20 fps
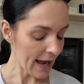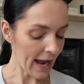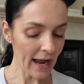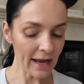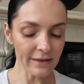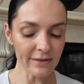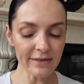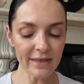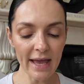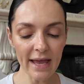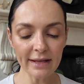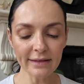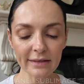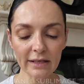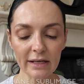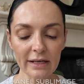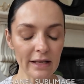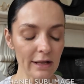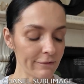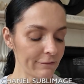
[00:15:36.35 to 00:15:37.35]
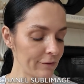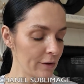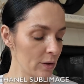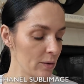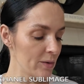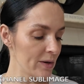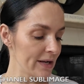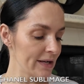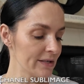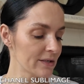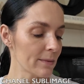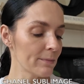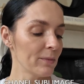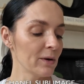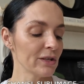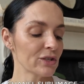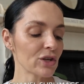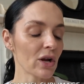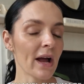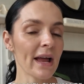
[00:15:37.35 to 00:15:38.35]
And then Le Fluid,
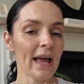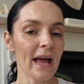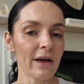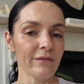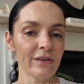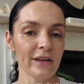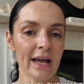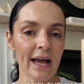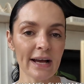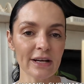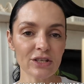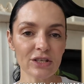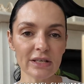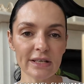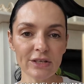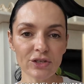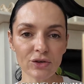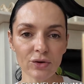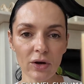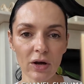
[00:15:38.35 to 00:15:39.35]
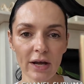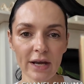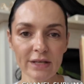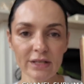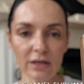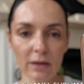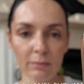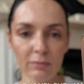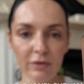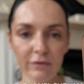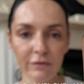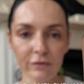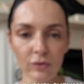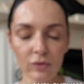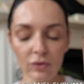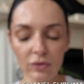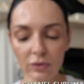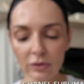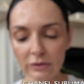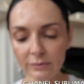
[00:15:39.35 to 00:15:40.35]
which I haven't actually tried
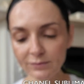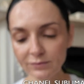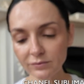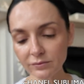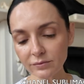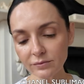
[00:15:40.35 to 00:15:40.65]
before.